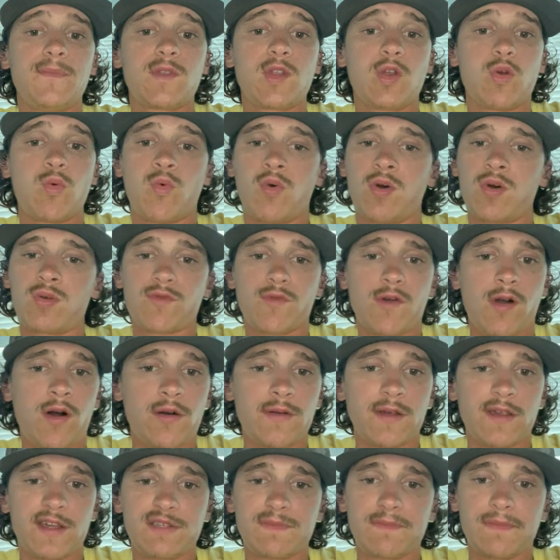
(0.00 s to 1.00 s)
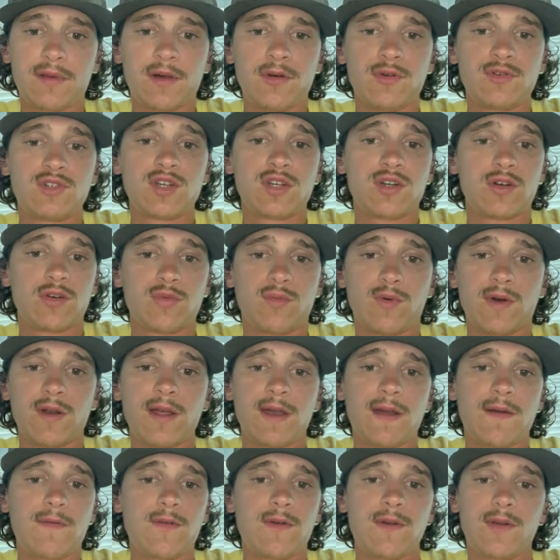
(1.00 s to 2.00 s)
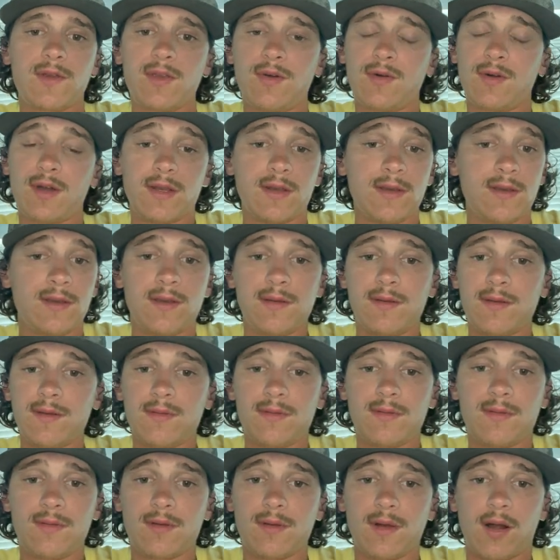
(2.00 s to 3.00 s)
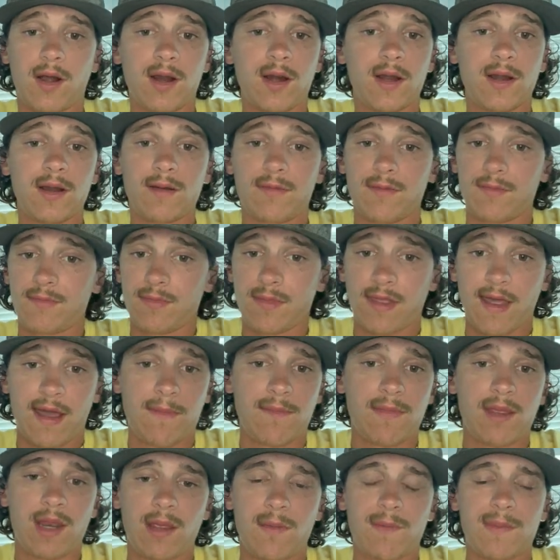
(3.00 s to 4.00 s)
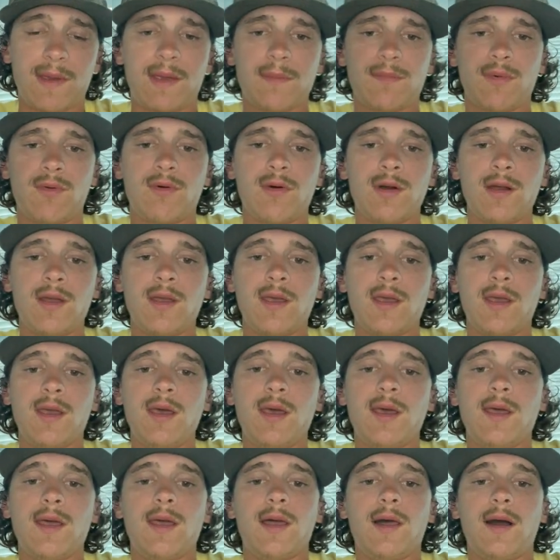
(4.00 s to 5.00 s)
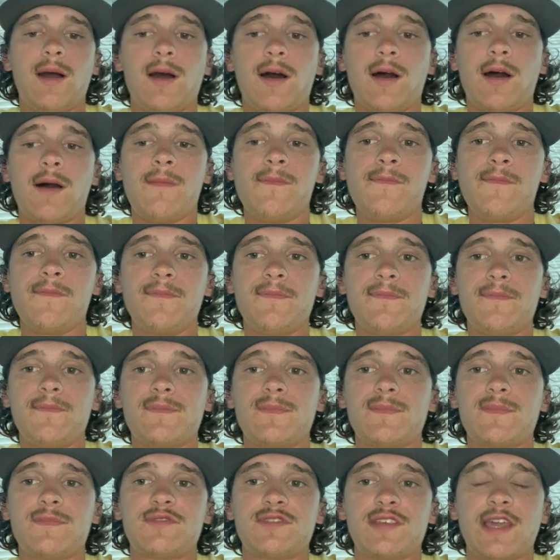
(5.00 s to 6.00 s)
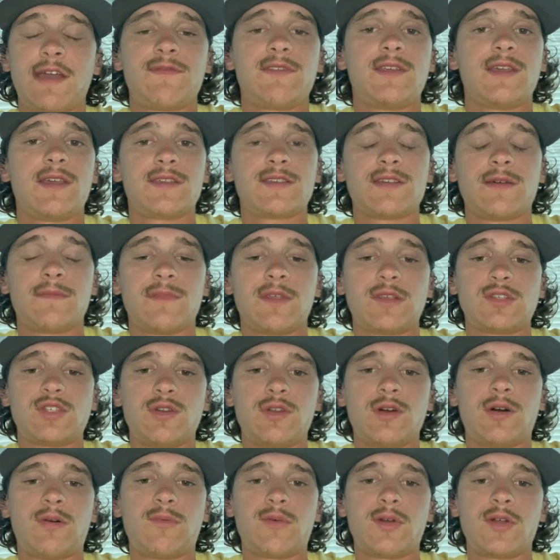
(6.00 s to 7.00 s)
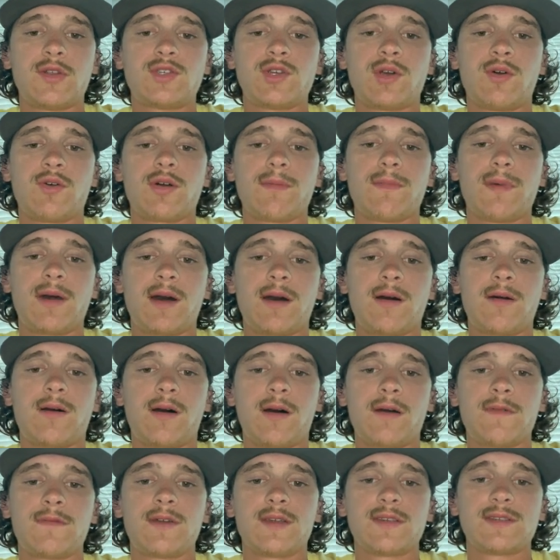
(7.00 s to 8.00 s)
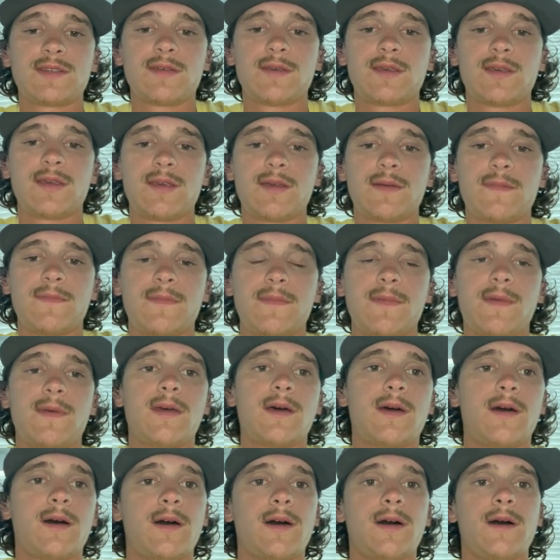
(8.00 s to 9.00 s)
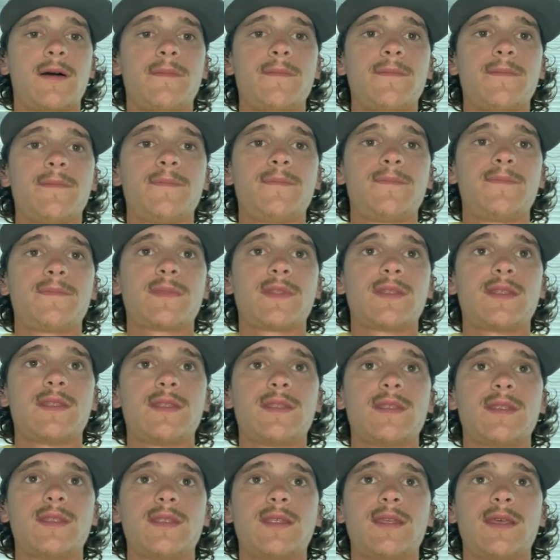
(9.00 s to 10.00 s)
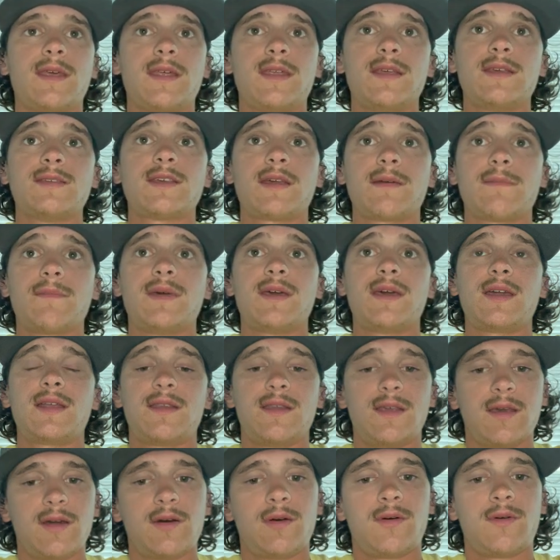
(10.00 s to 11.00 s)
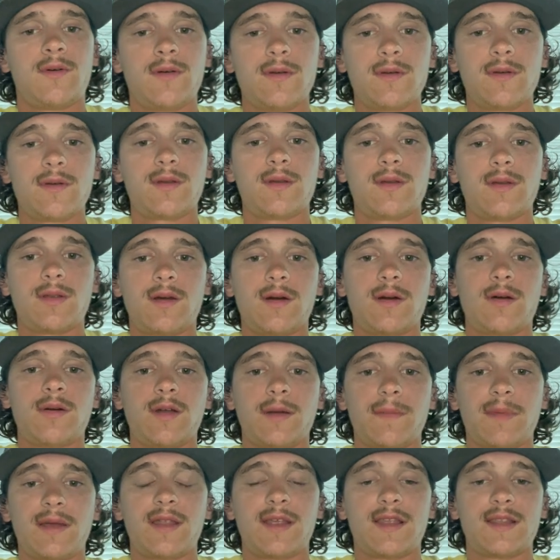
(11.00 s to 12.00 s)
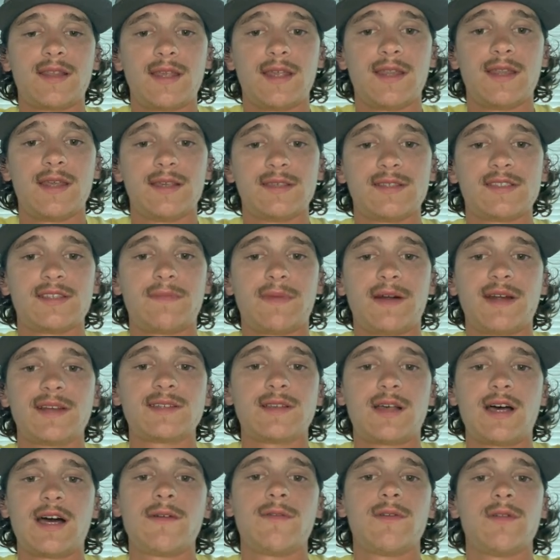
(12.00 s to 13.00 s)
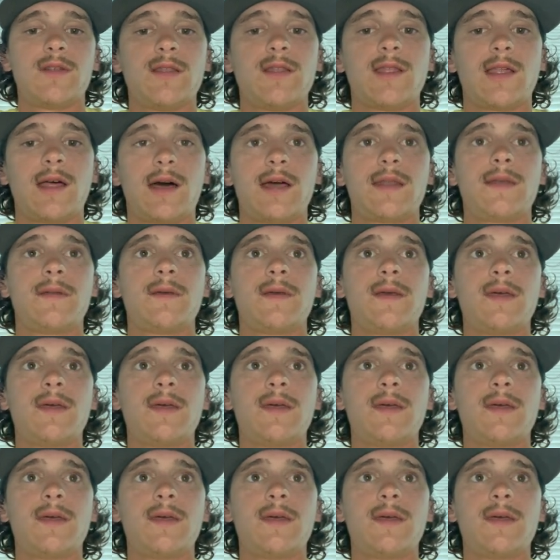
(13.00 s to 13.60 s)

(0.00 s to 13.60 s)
one wrong explosion or whatever, you could hurt that many people. Um, safety is something that you don't want to joke about, obviously um, is a big deal. You know, I mean, it, it is somebody's life on the line.